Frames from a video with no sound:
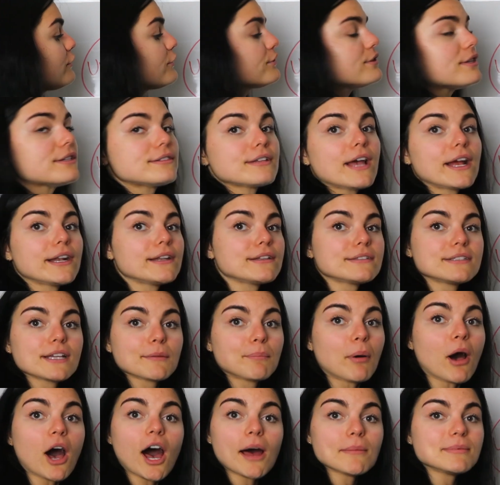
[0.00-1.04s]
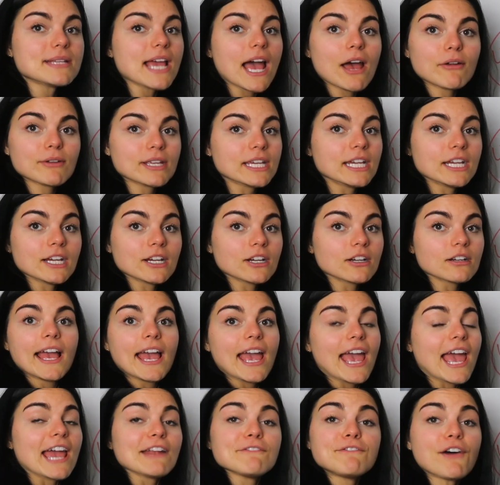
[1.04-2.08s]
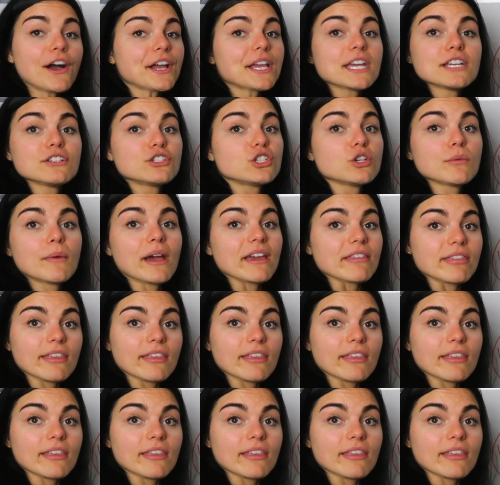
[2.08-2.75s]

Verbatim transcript: just decided to pop down here and fucking do my